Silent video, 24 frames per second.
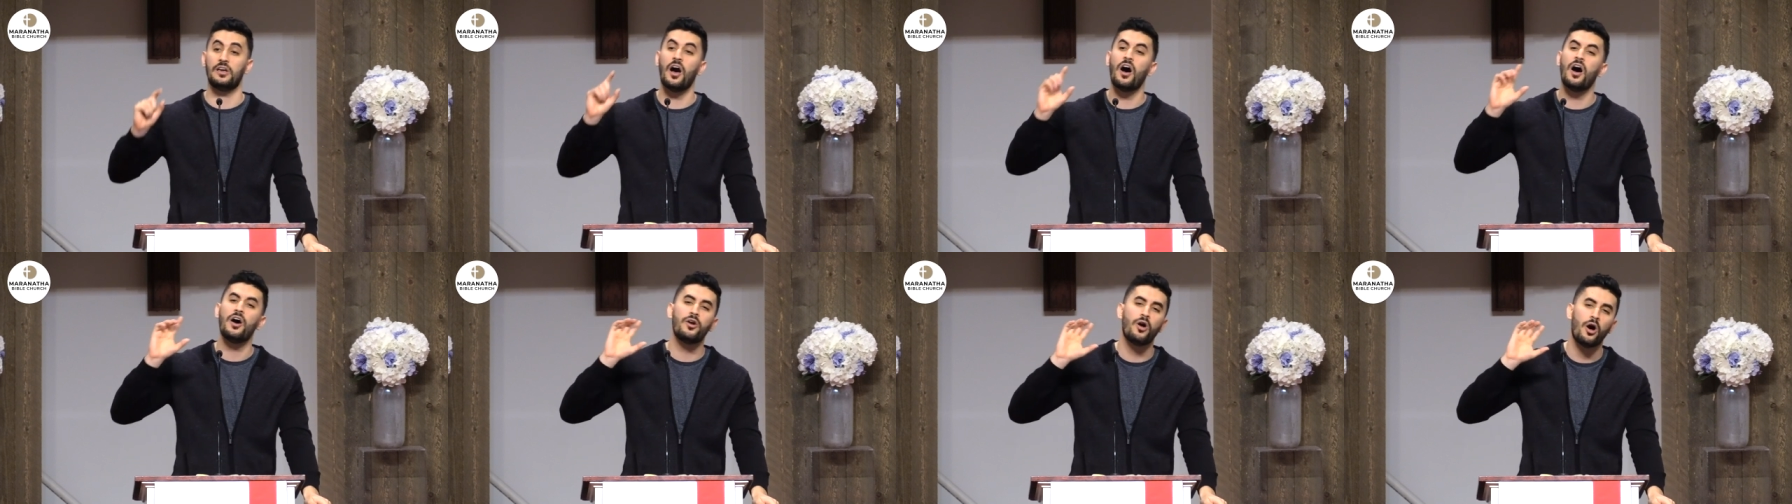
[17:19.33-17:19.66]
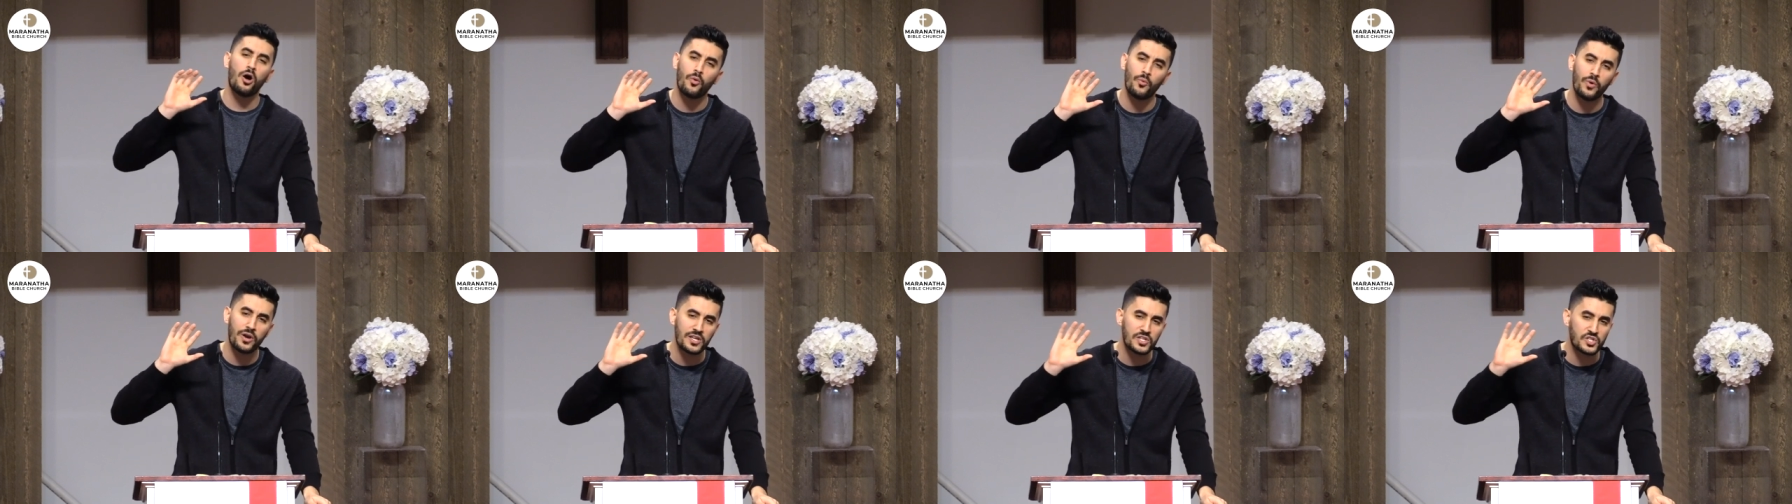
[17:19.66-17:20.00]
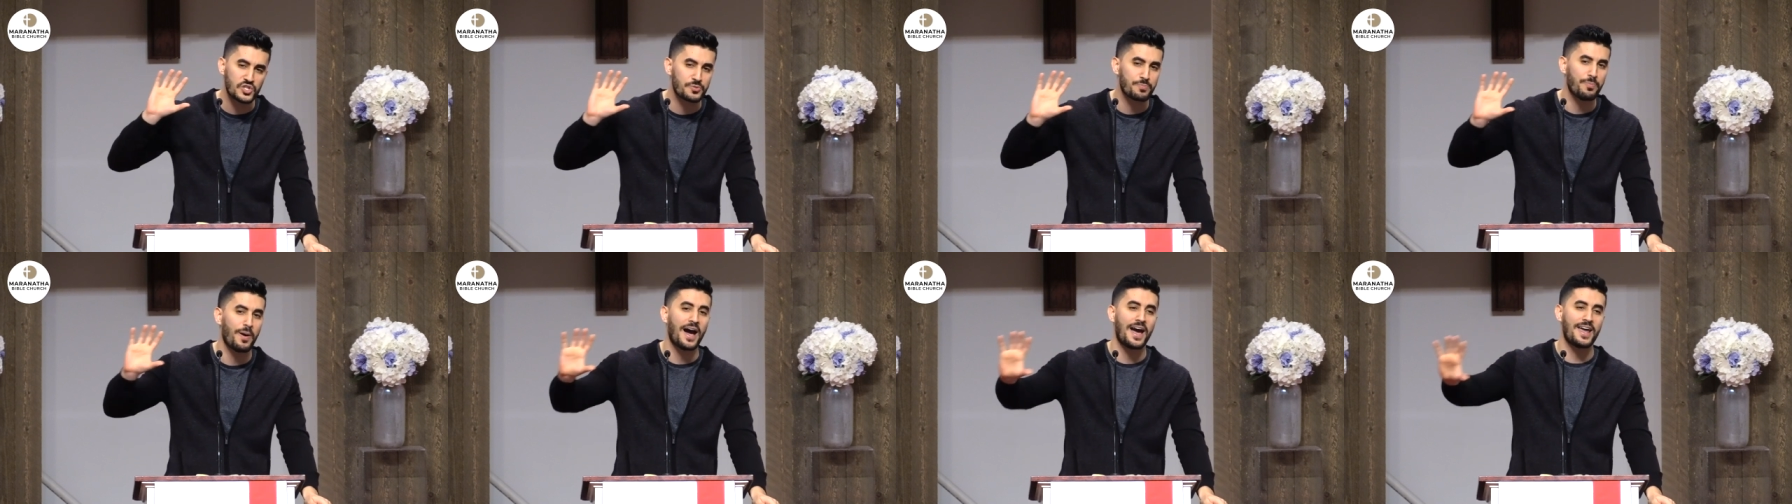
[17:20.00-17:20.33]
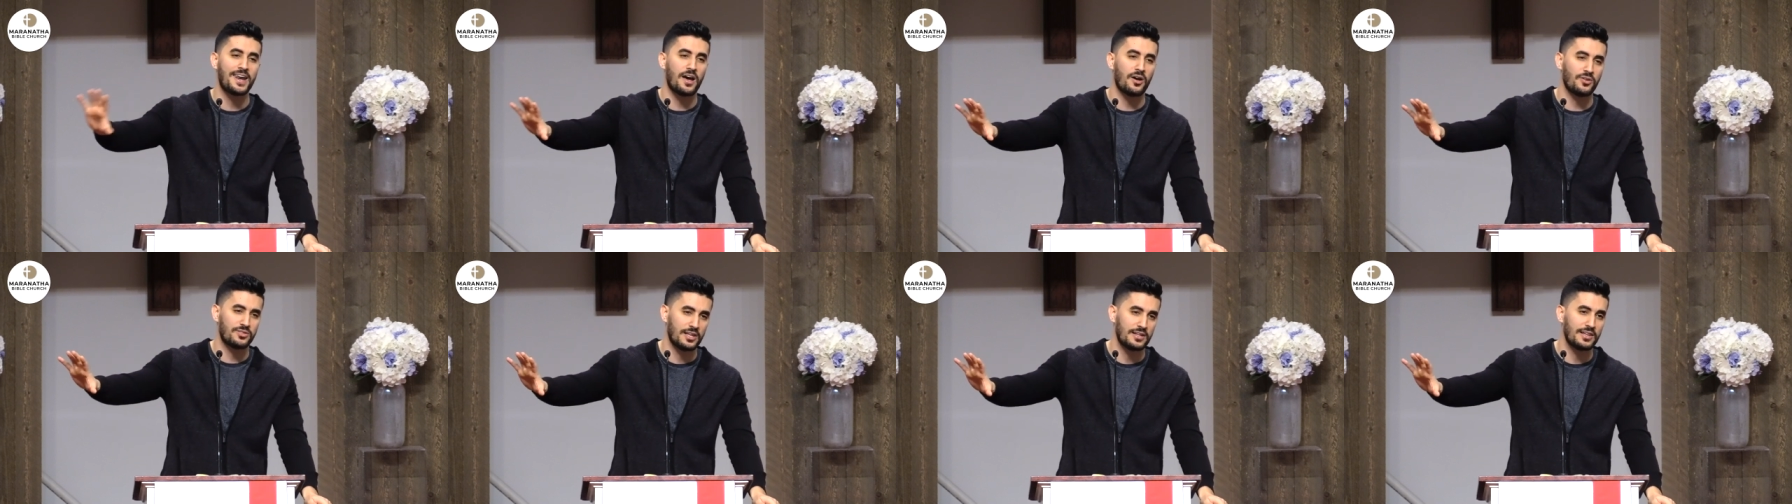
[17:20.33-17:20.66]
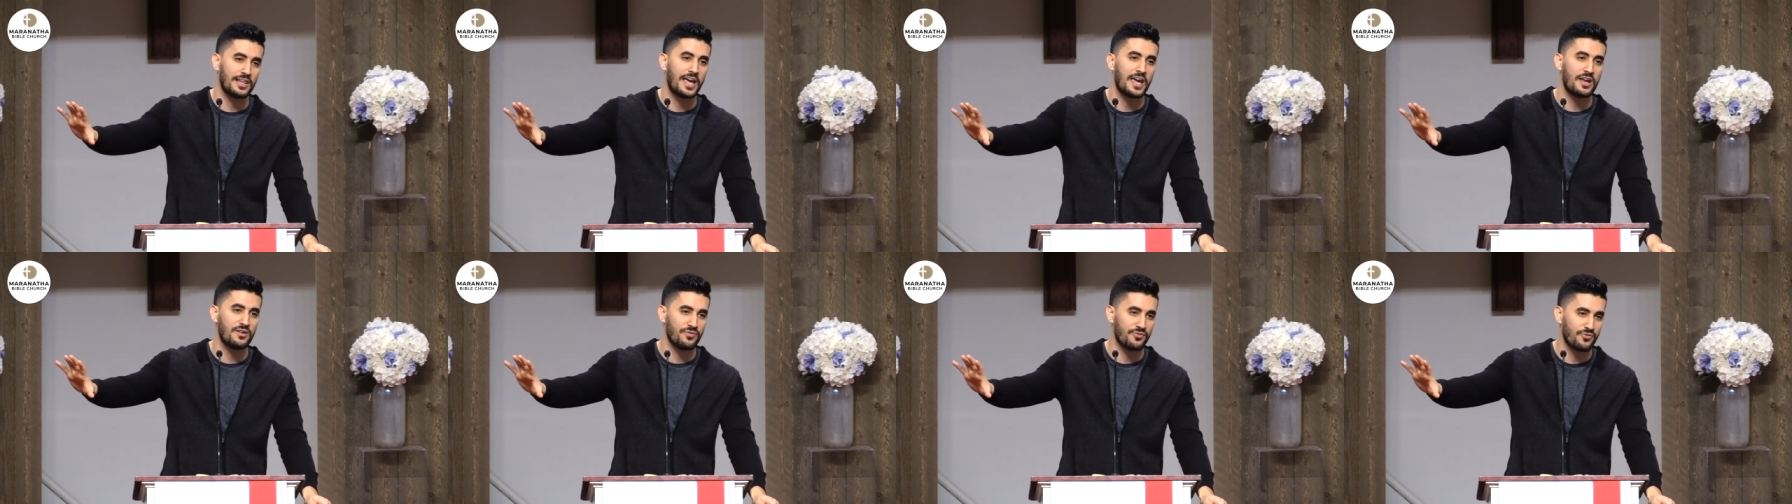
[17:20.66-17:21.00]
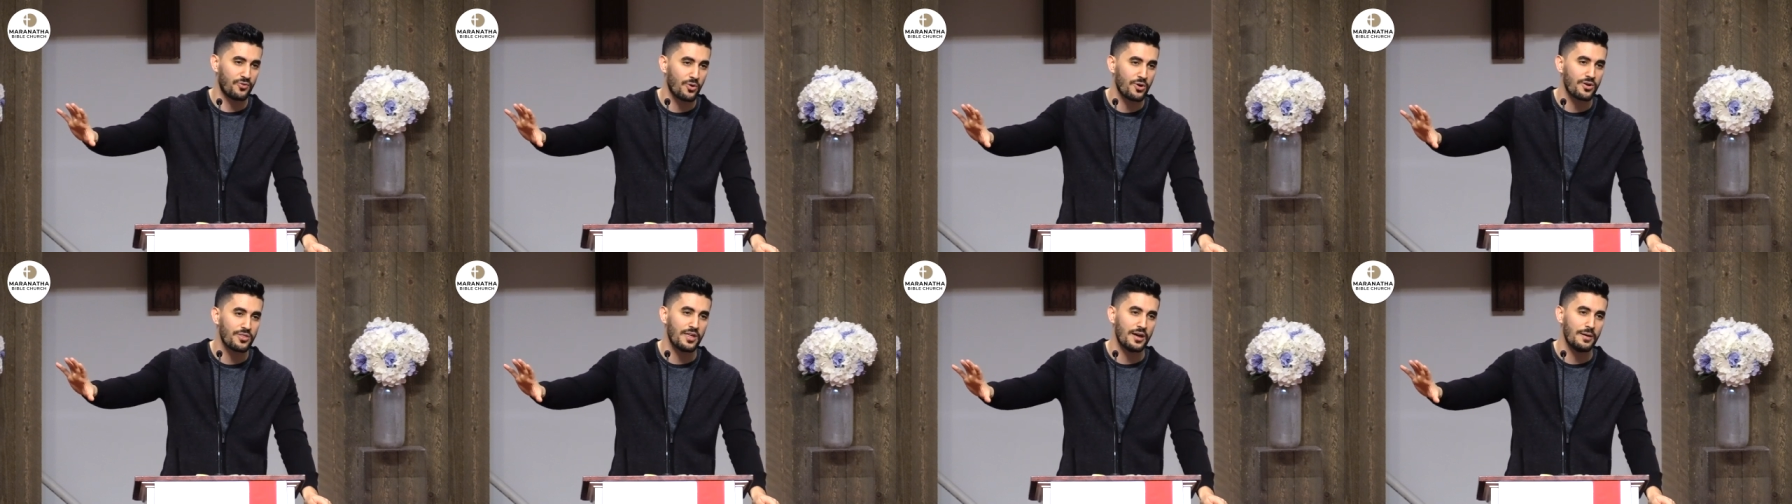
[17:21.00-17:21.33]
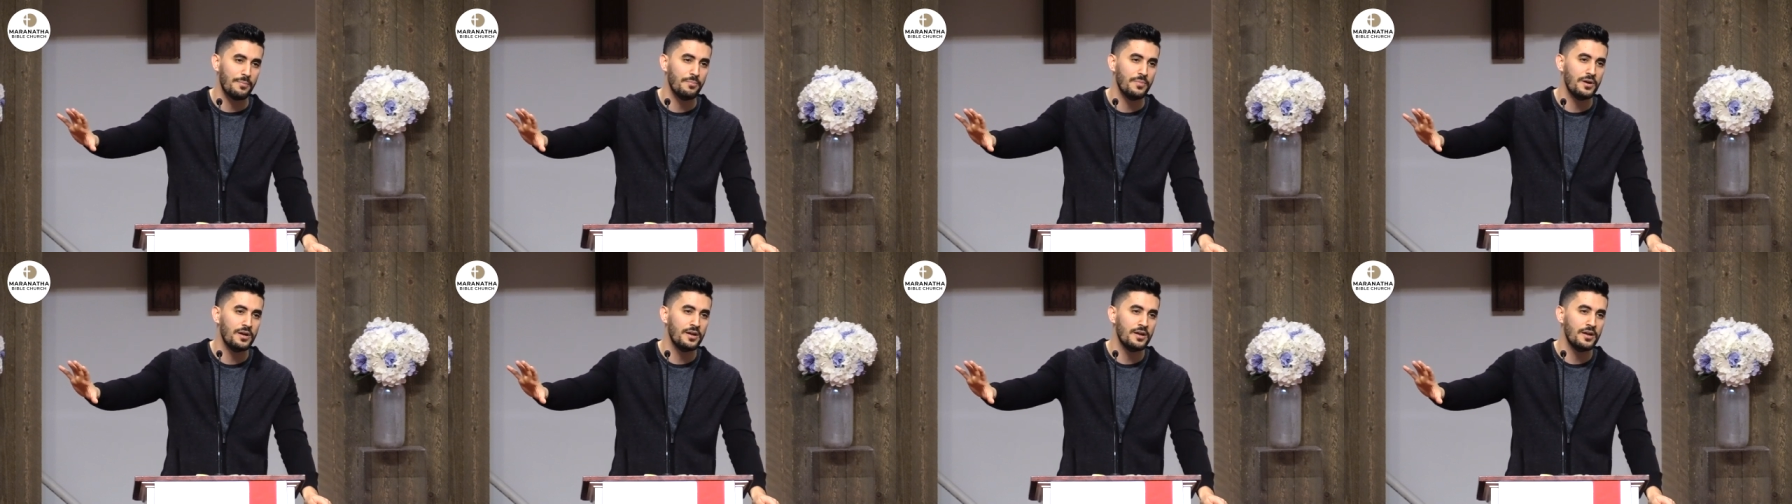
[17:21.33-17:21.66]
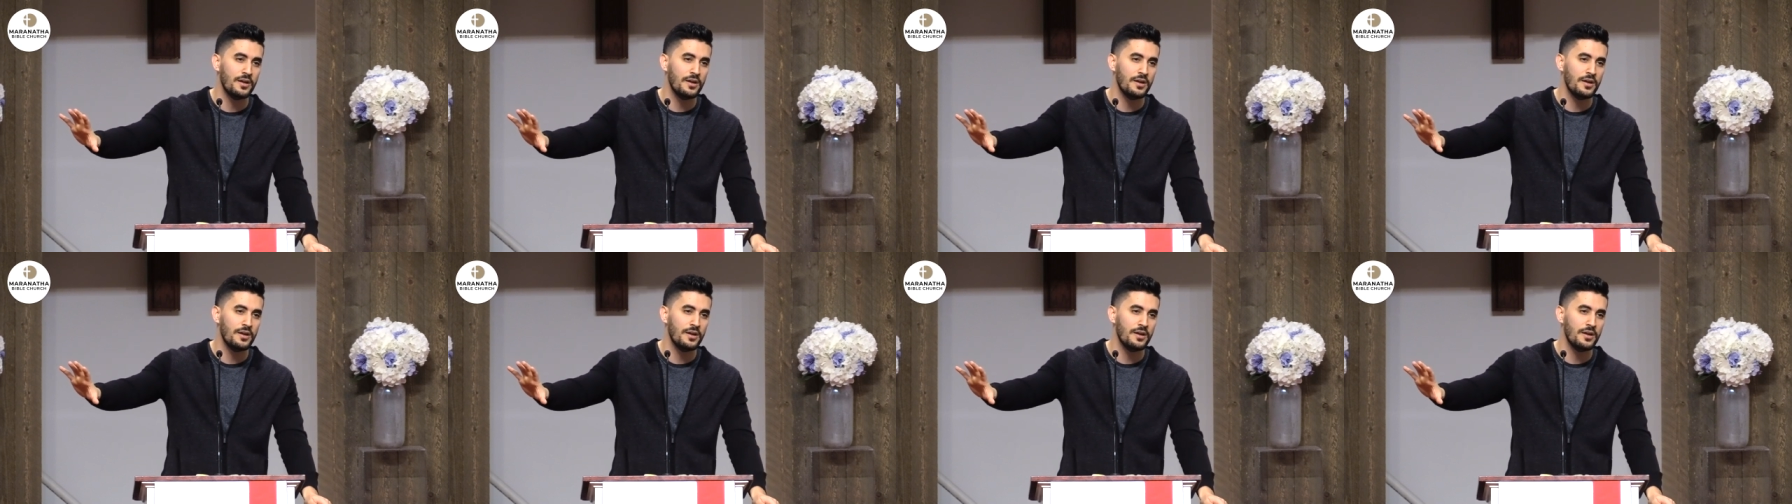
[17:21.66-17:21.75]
God already spied out the land for them.